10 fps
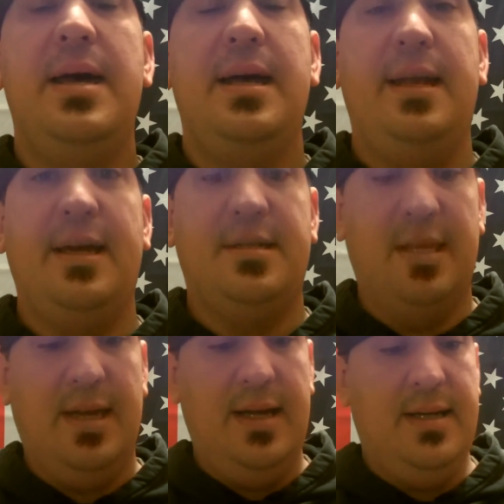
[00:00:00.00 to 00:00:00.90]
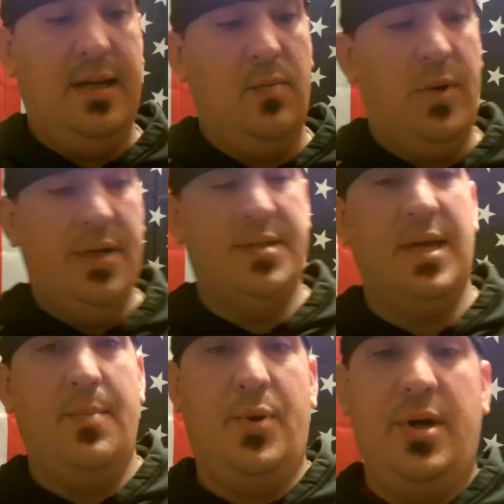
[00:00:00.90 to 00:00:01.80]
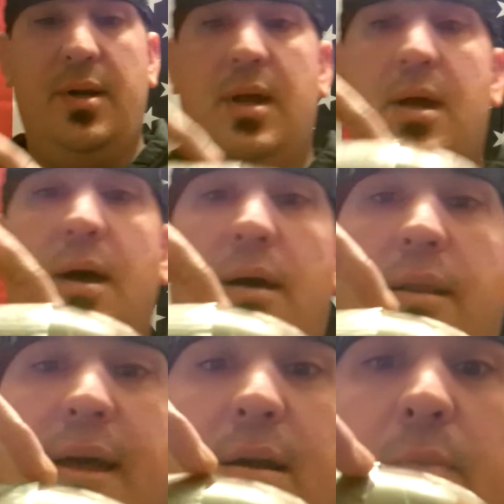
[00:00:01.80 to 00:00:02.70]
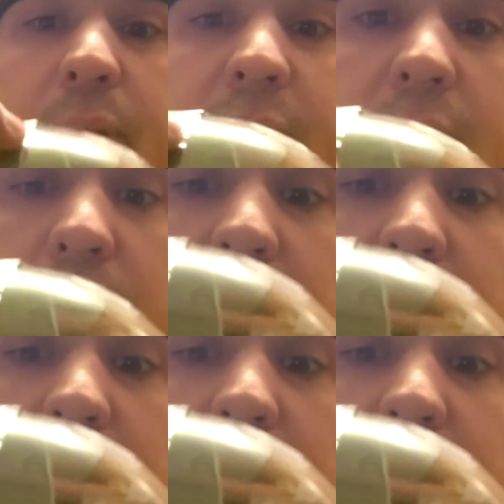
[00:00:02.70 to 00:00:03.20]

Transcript: Next thing I did was I put a layer of painter's